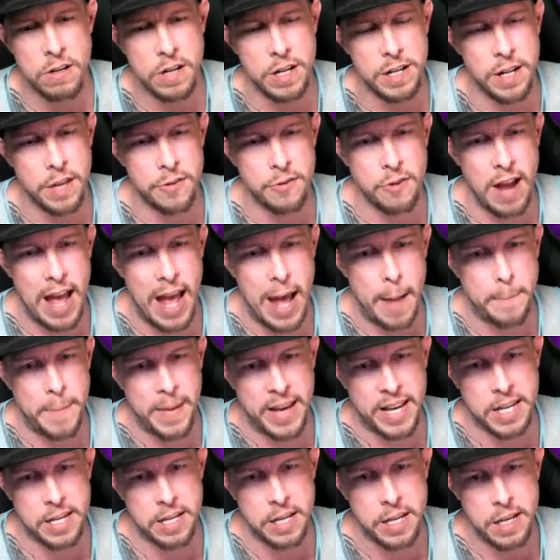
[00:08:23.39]
Another
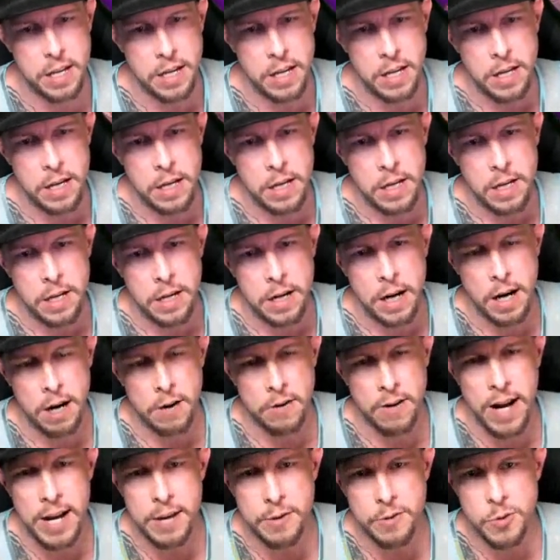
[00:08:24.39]
epic. All
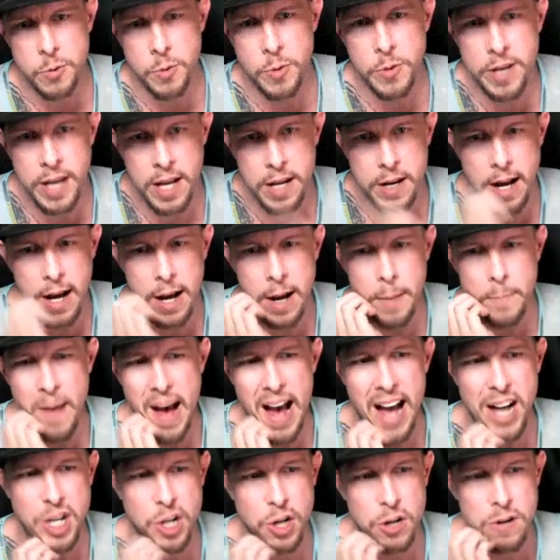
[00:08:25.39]
right, so we got uh,
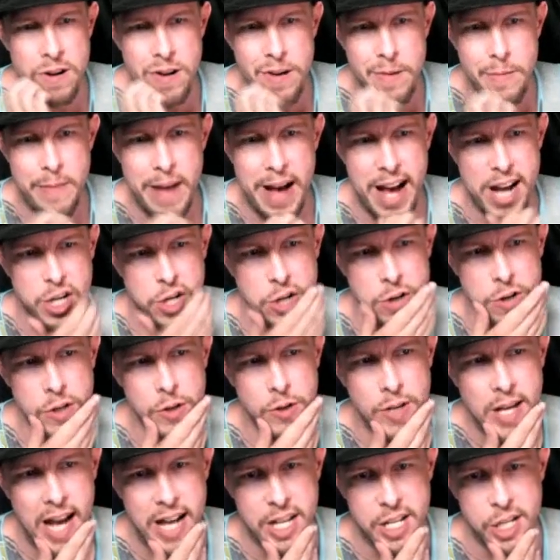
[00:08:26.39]
Basher. Basher,
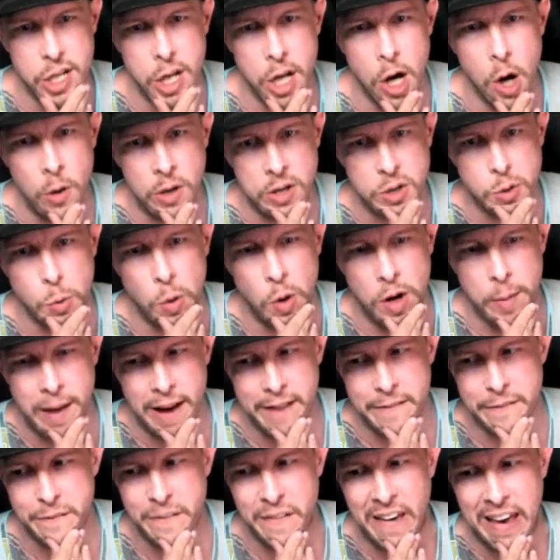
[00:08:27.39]
you guys know, is one of
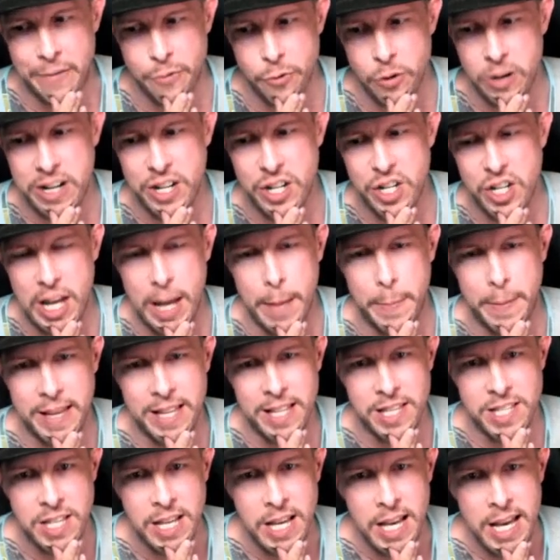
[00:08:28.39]
my favorite
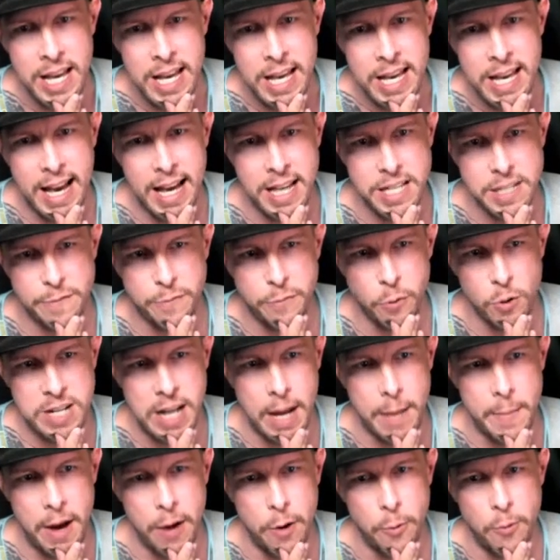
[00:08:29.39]
champions. Has a
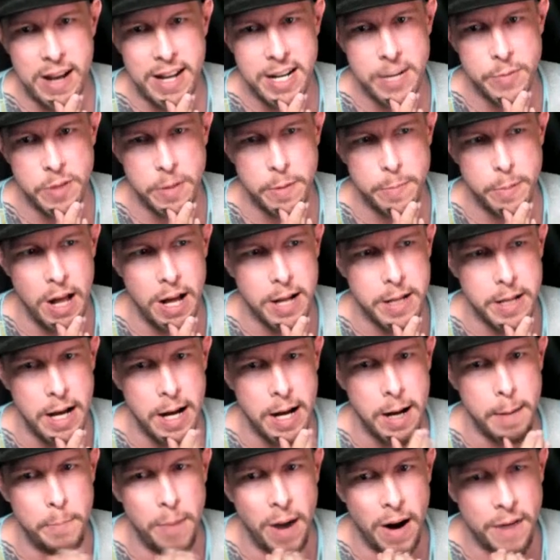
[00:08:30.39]
four-time at random with the block
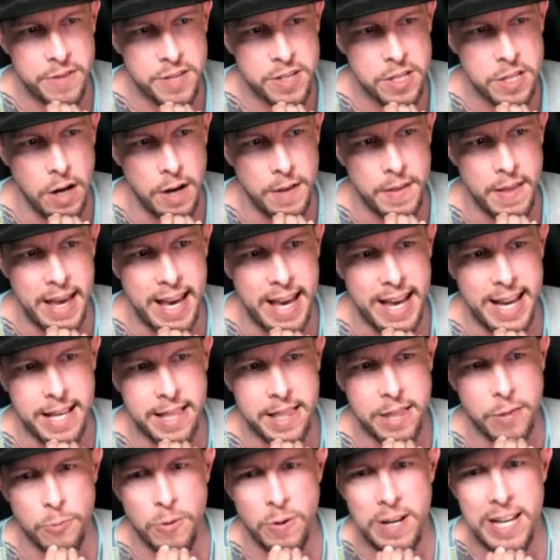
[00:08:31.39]
uh, buffs on the
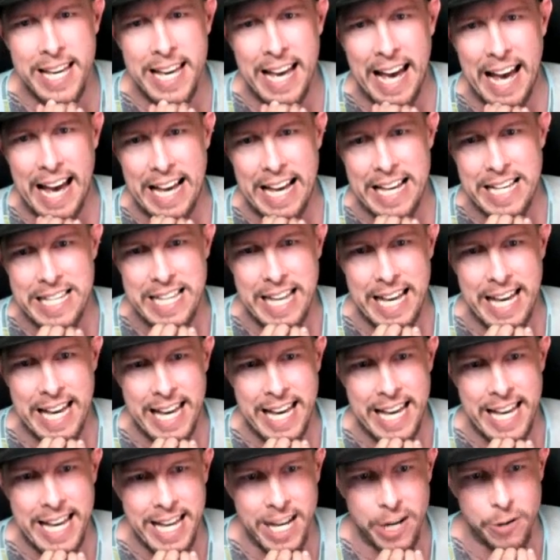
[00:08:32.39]
A3. Has
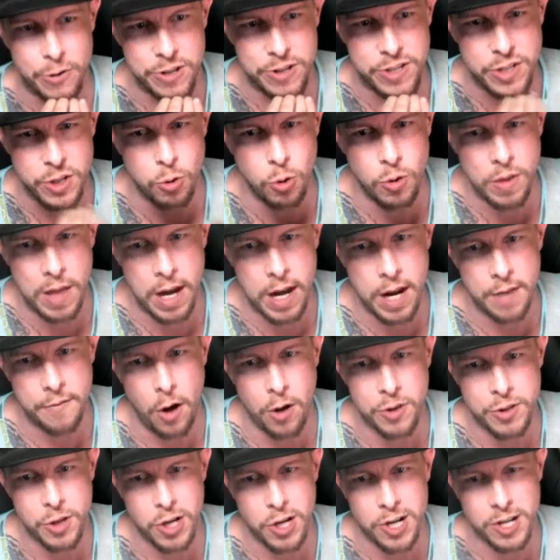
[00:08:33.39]
a increase the cooldown of
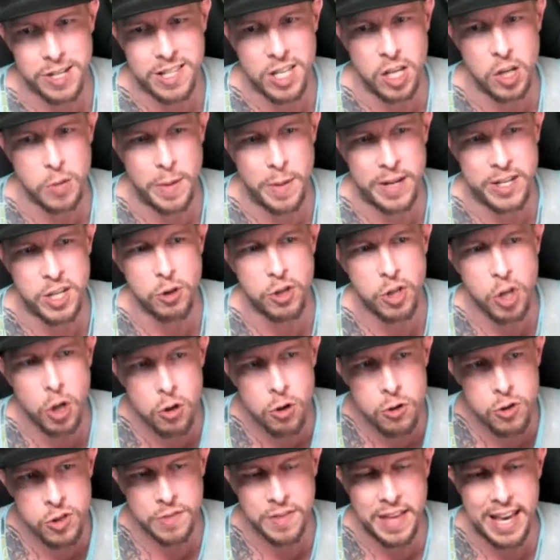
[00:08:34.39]
all target skills by two
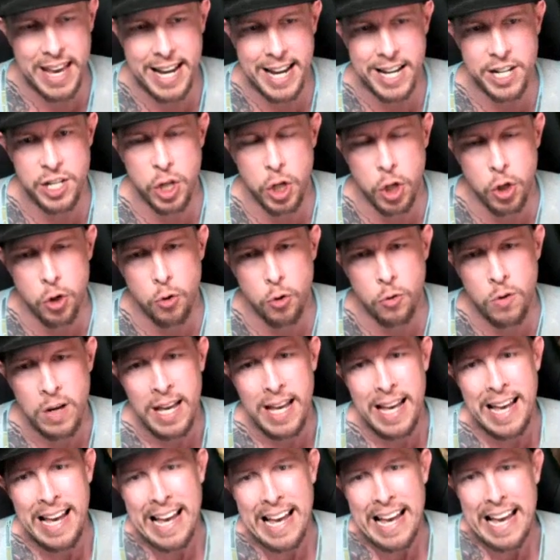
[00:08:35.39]
turns on the A2,
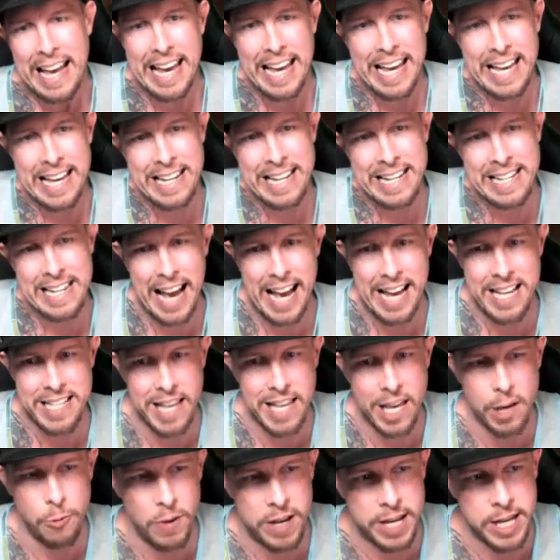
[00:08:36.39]
and
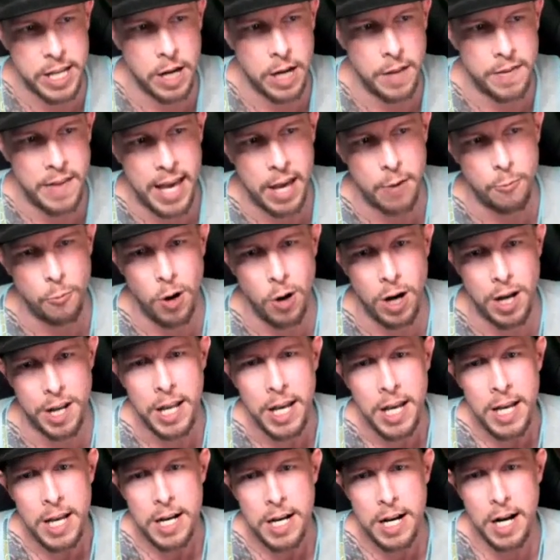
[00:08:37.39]
has a weaken on the
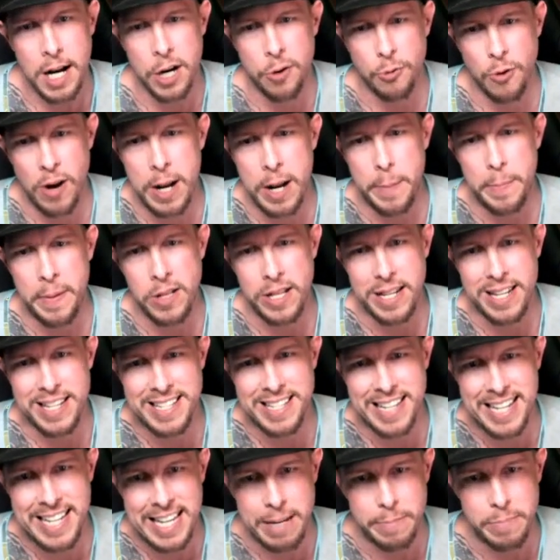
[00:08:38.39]
A1. Uh, great ability,
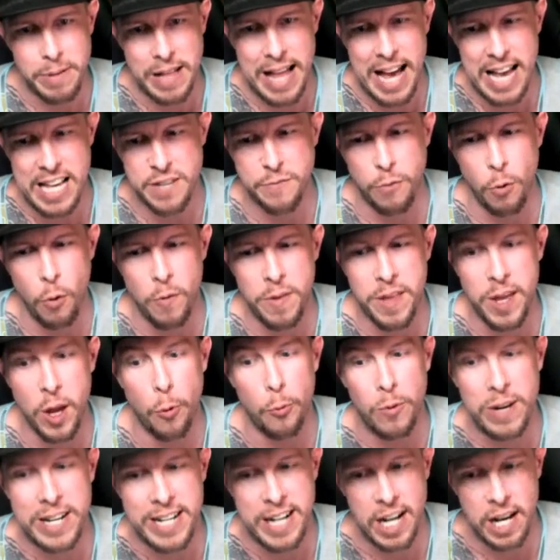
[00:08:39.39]
Stinging Blast for the
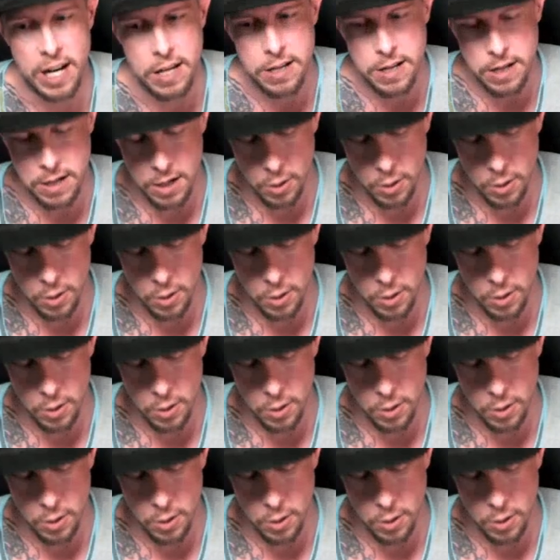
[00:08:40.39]
arena.